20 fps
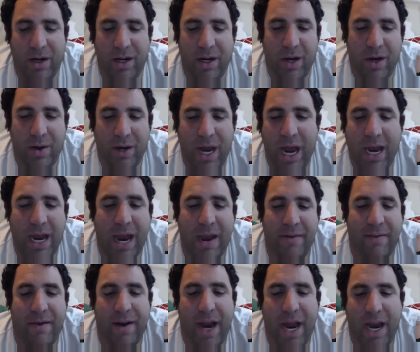you know, and
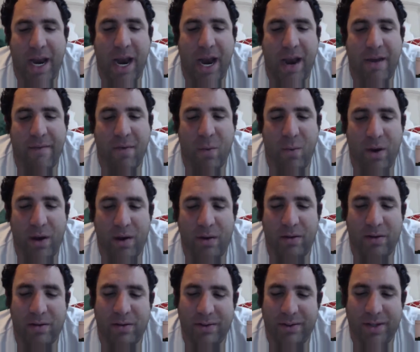it never
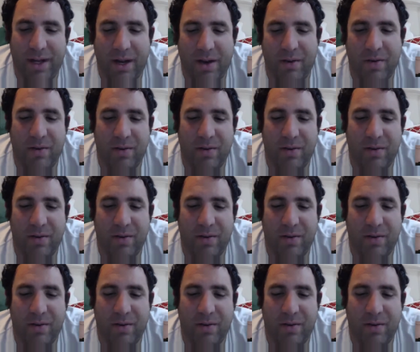will. So